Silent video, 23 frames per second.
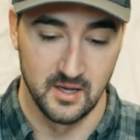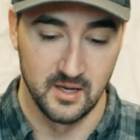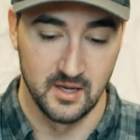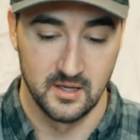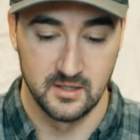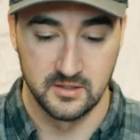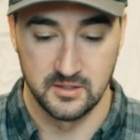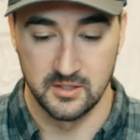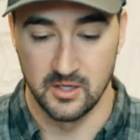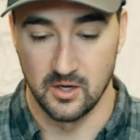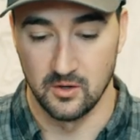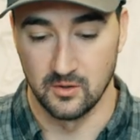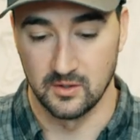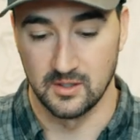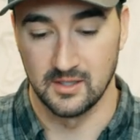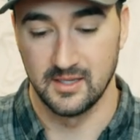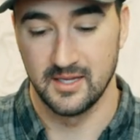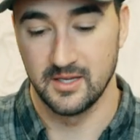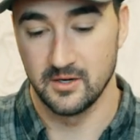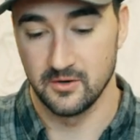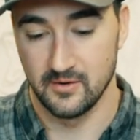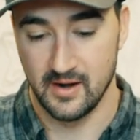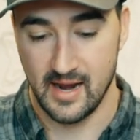So
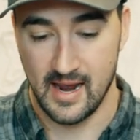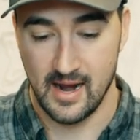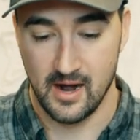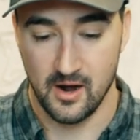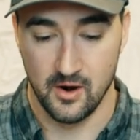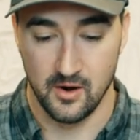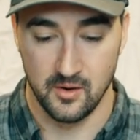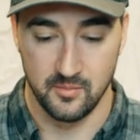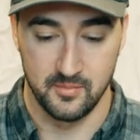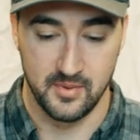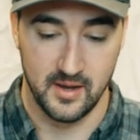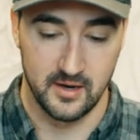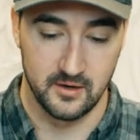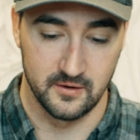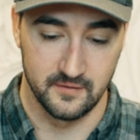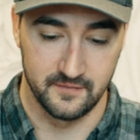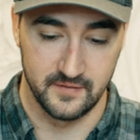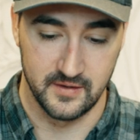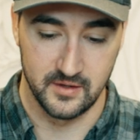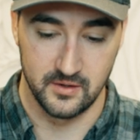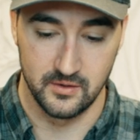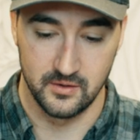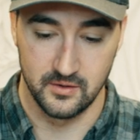cleaner air, better
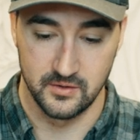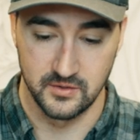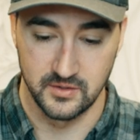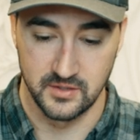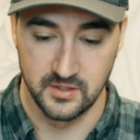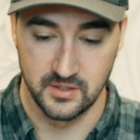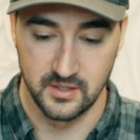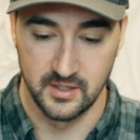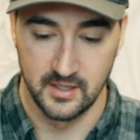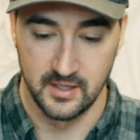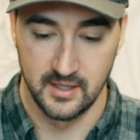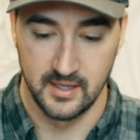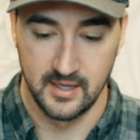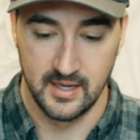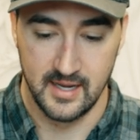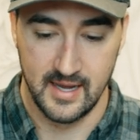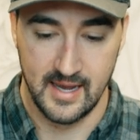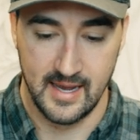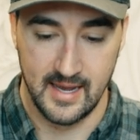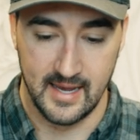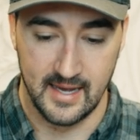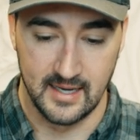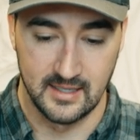views,
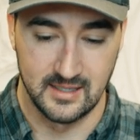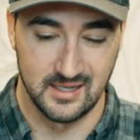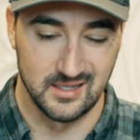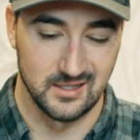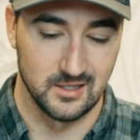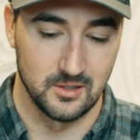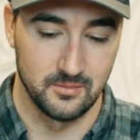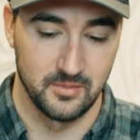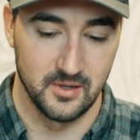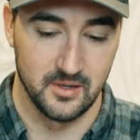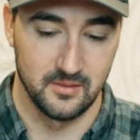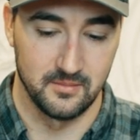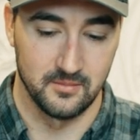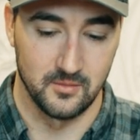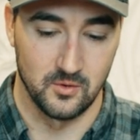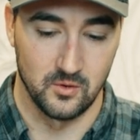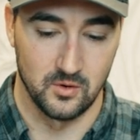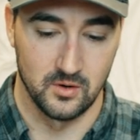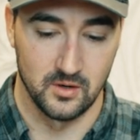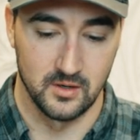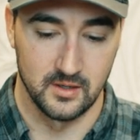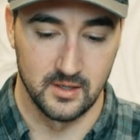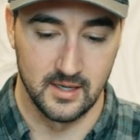and a little bit
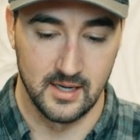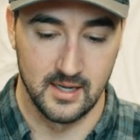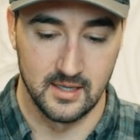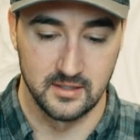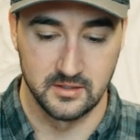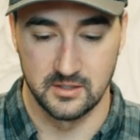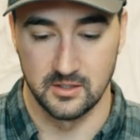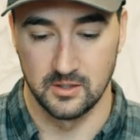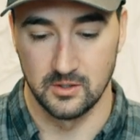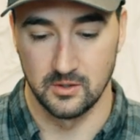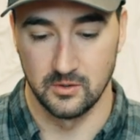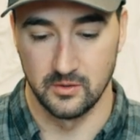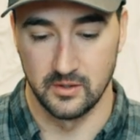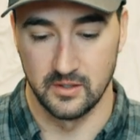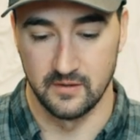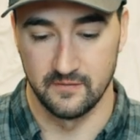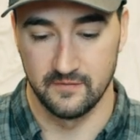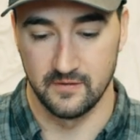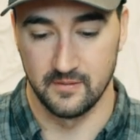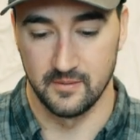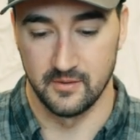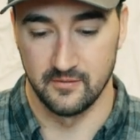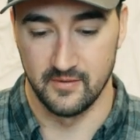more
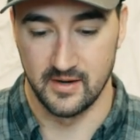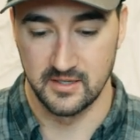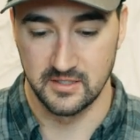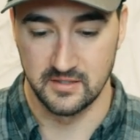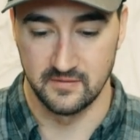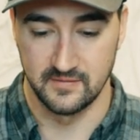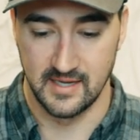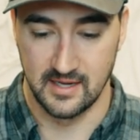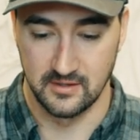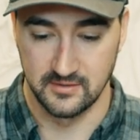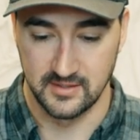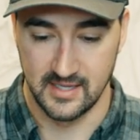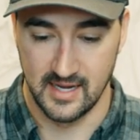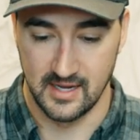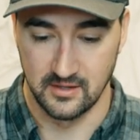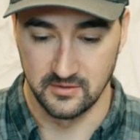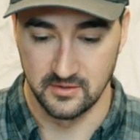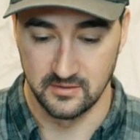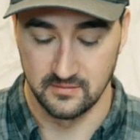secluded from the rest of downtown